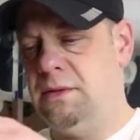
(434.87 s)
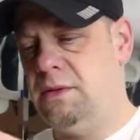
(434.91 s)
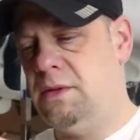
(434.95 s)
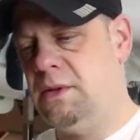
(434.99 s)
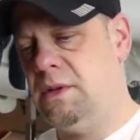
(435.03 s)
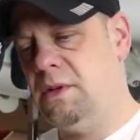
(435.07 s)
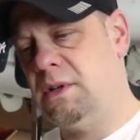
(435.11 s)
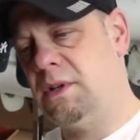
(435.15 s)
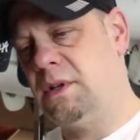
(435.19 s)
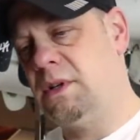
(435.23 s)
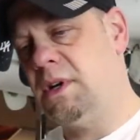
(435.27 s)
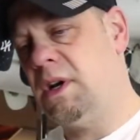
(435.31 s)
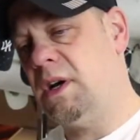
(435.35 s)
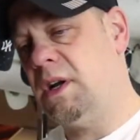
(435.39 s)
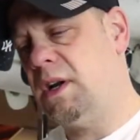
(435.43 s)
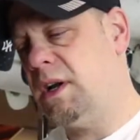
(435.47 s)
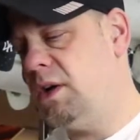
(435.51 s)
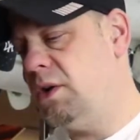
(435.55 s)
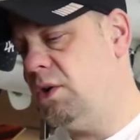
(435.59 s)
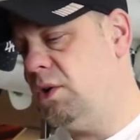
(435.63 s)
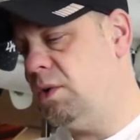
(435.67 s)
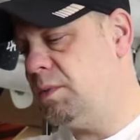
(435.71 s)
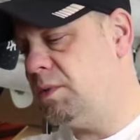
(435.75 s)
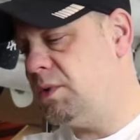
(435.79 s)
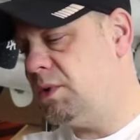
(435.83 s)
Oh God,
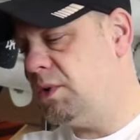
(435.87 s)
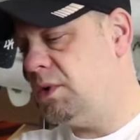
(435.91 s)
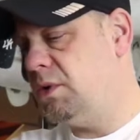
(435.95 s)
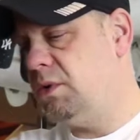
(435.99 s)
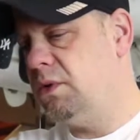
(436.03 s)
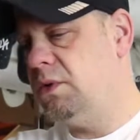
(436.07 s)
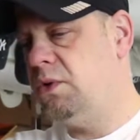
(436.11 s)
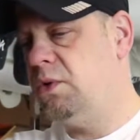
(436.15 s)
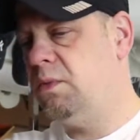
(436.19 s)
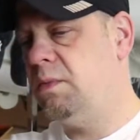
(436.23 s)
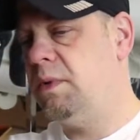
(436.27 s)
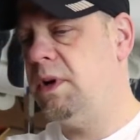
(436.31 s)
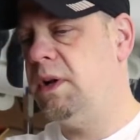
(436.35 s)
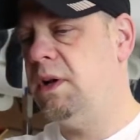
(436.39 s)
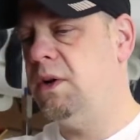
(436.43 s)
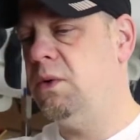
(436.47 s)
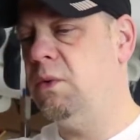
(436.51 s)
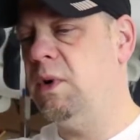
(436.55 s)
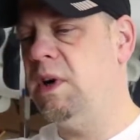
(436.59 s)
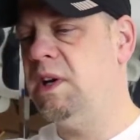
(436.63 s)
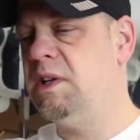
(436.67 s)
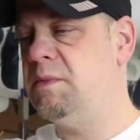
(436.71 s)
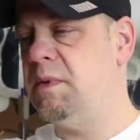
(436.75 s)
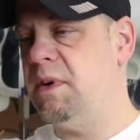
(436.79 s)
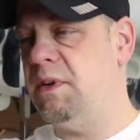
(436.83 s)
I hope so. Hope I didn't
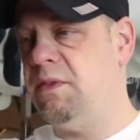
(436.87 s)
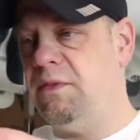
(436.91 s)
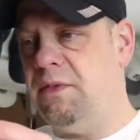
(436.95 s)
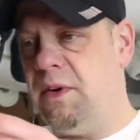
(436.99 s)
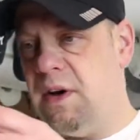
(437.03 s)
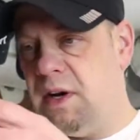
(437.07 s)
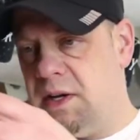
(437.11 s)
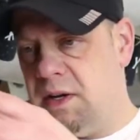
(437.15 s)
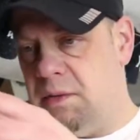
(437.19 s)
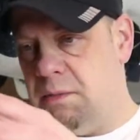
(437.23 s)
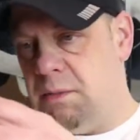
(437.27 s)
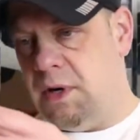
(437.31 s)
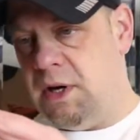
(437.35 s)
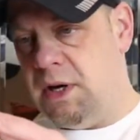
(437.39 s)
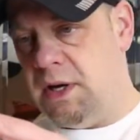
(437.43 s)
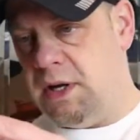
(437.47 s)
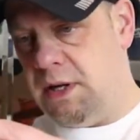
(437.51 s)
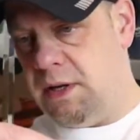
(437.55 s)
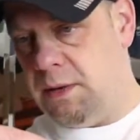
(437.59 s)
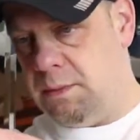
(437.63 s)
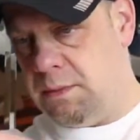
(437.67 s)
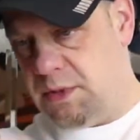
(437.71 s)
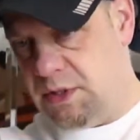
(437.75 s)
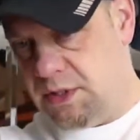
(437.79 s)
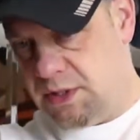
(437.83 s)
waste my fucking money.
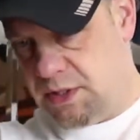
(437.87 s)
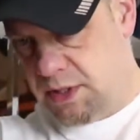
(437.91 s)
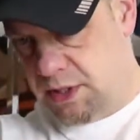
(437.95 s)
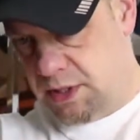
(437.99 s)
I'm just